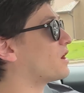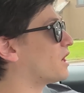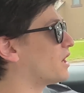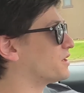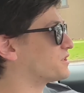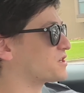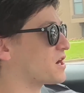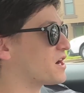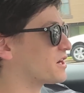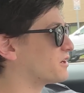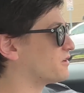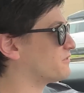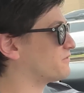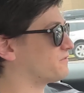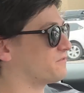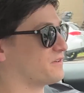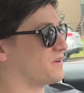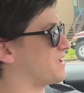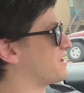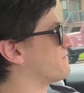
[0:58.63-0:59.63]
a ton of
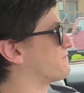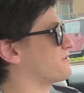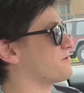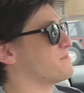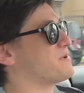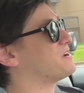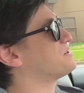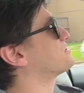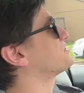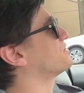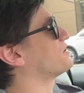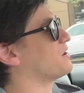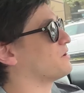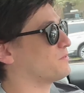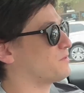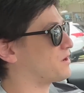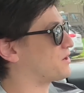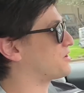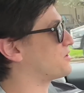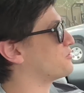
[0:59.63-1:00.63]
information, a
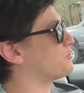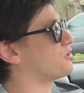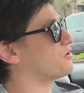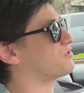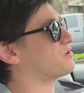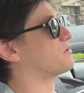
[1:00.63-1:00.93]
lot of noise